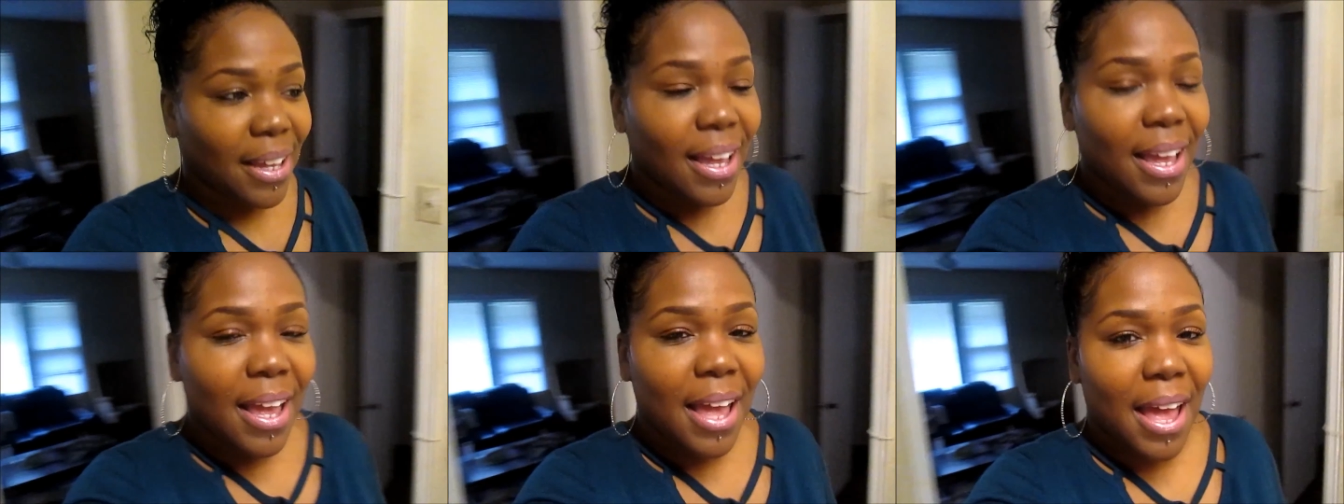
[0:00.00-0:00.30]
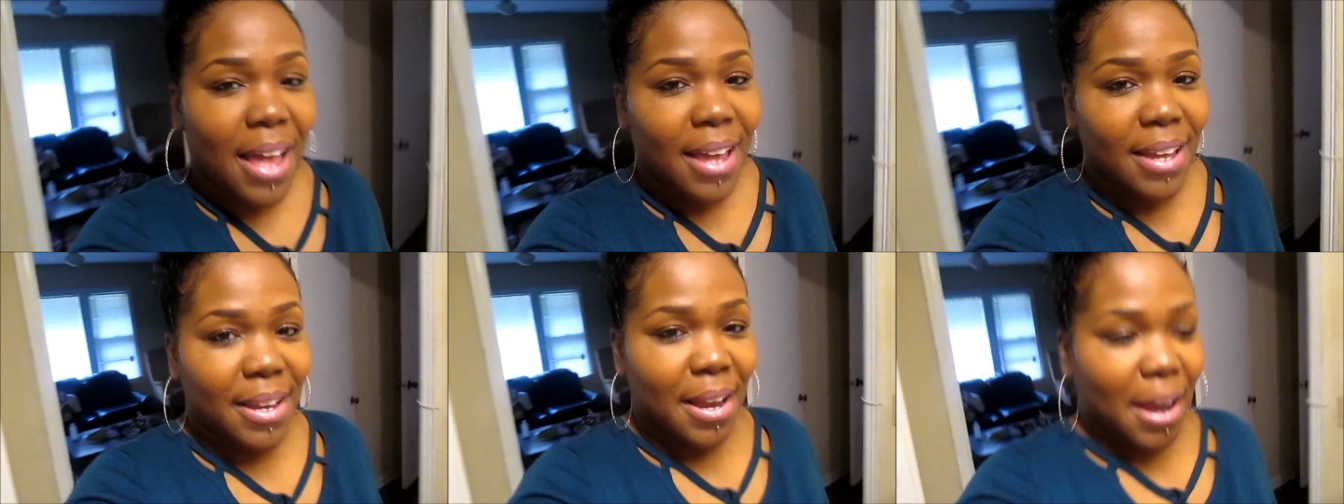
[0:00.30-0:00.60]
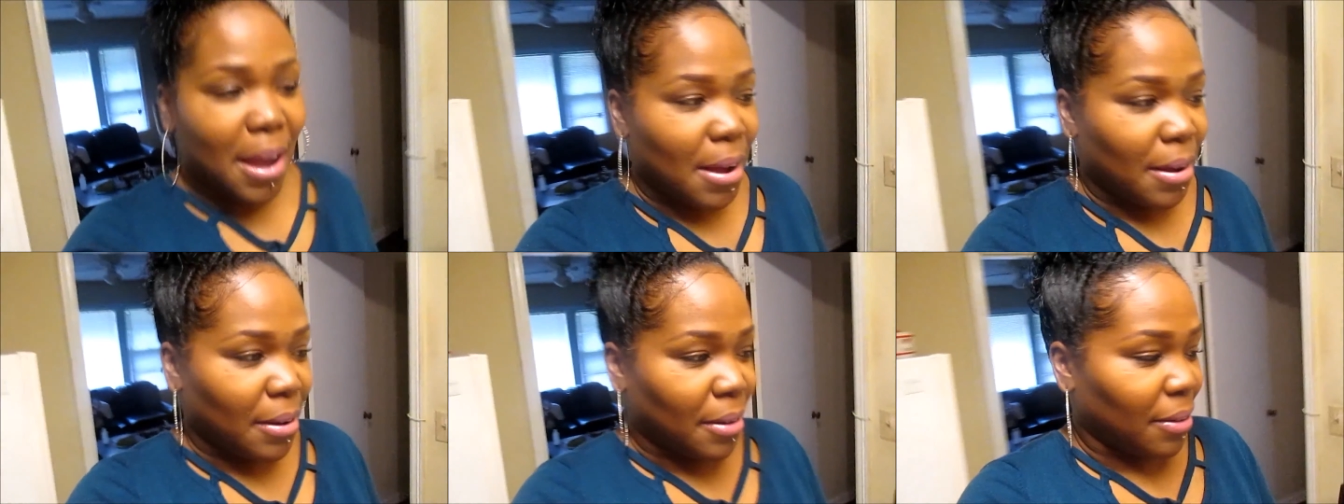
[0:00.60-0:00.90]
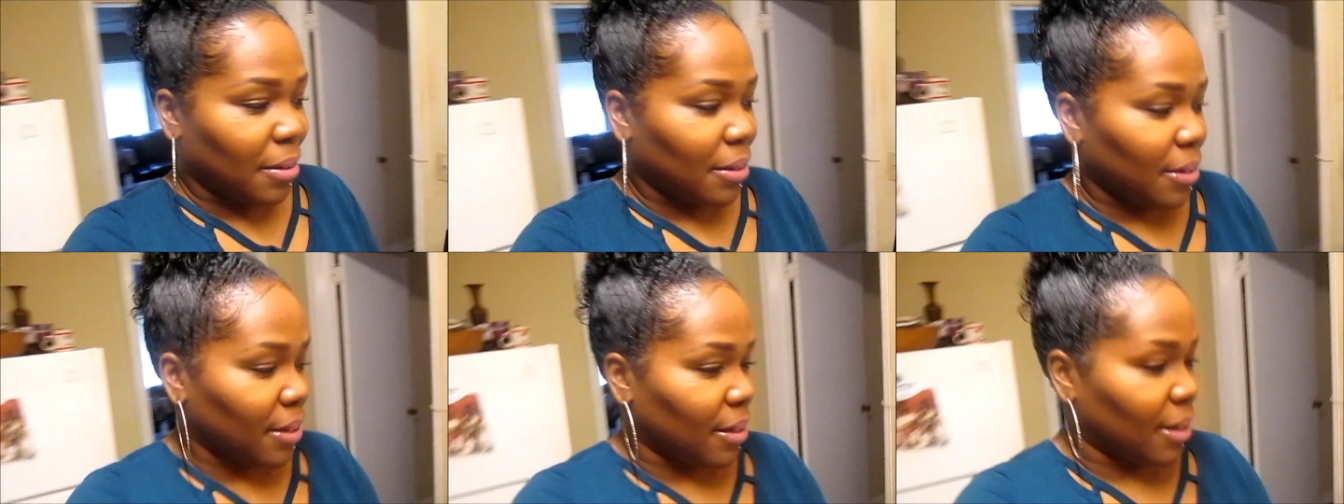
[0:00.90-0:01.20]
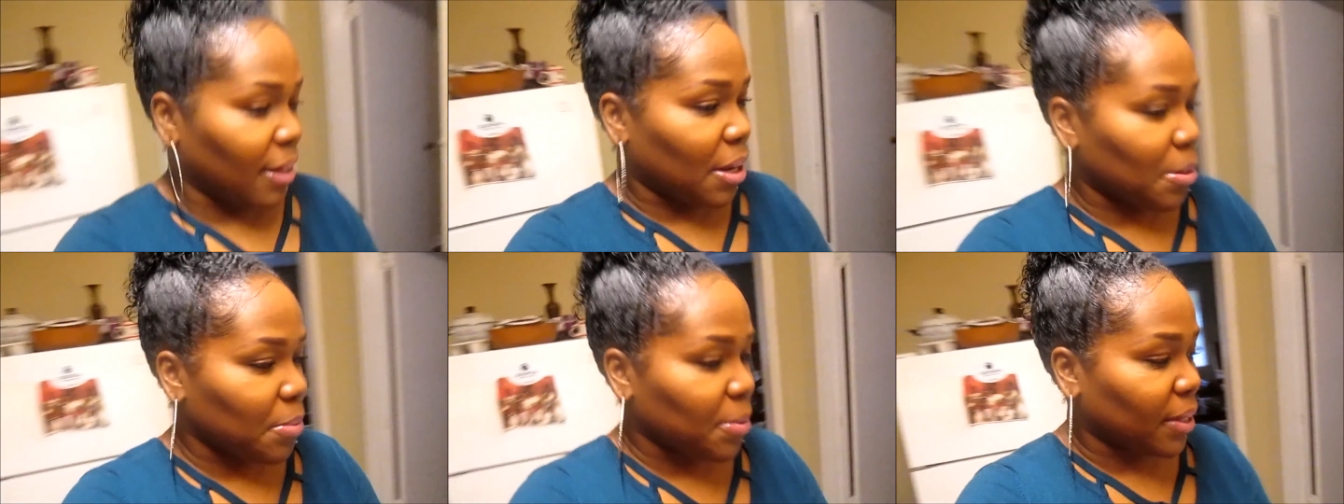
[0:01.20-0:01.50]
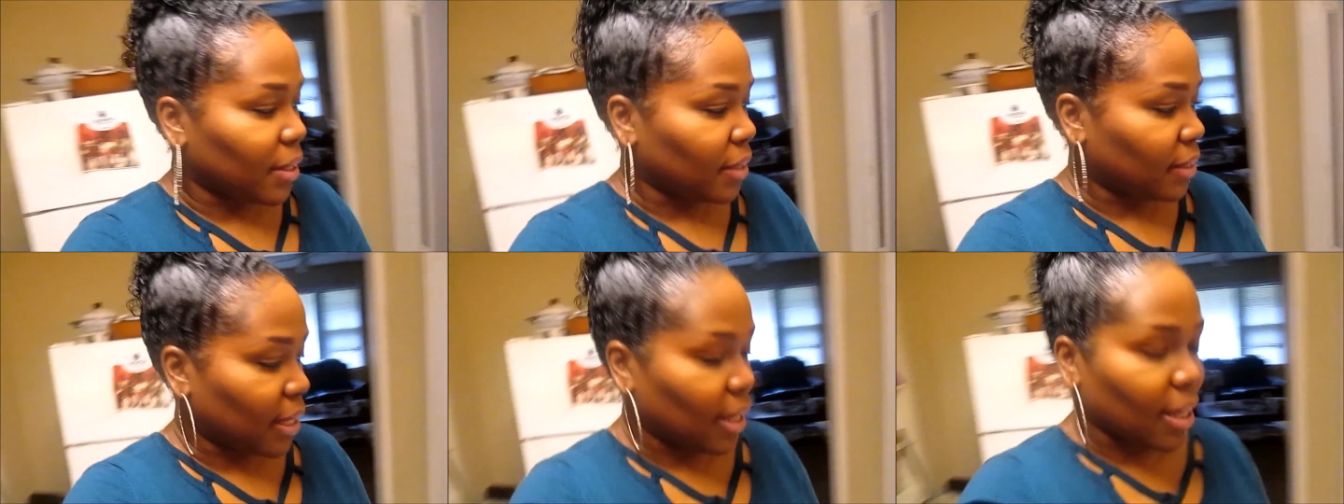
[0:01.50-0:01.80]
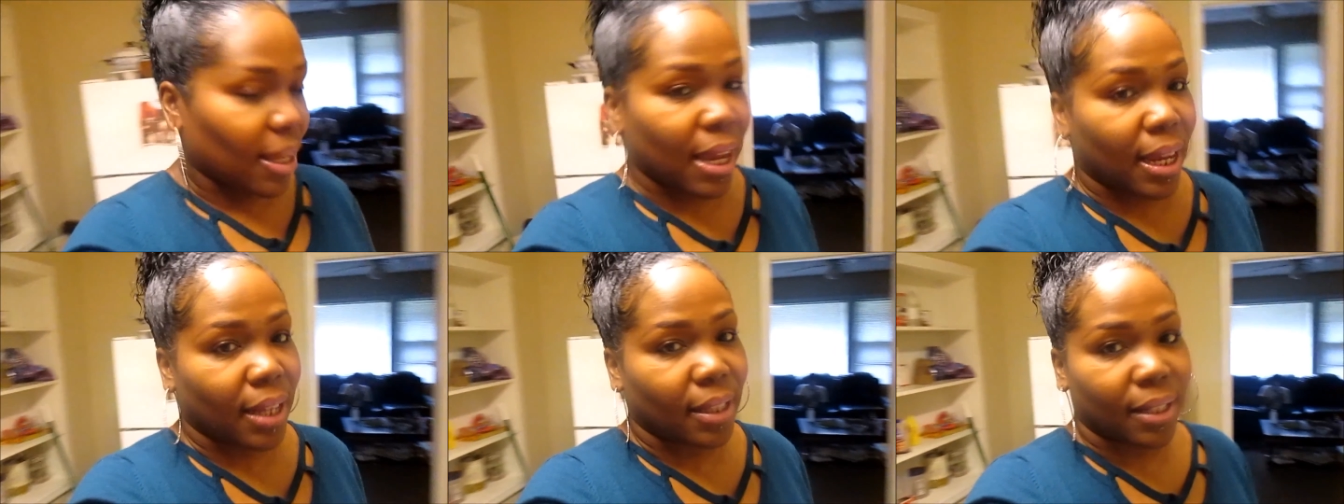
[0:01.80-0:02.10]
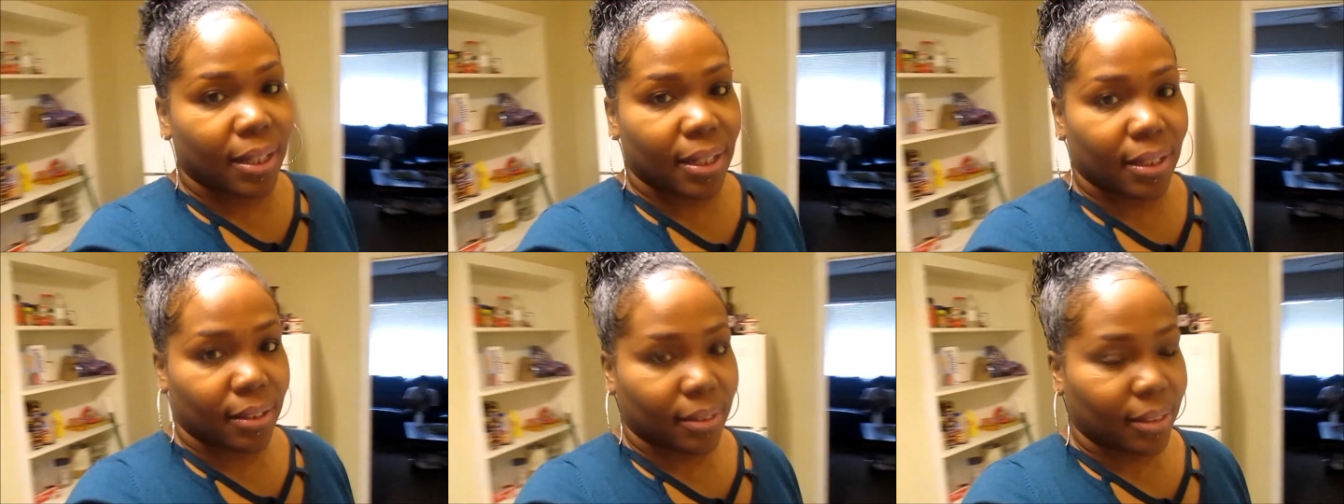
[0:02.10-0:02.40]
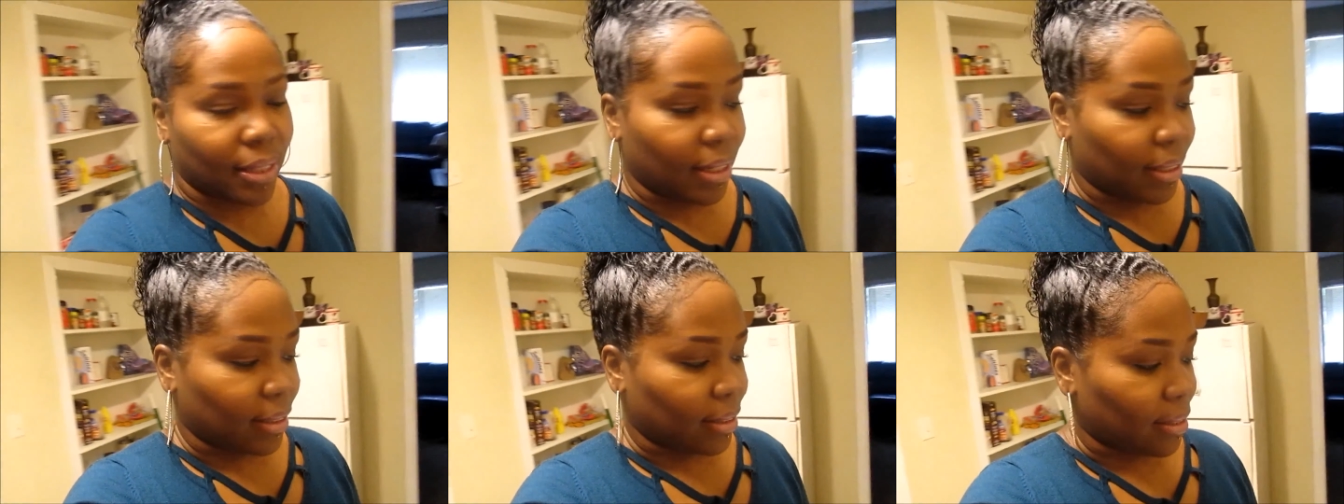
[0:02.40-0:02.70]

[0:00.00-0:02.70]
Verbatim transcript: hey, y'all. getting ready to take Kayla get her nails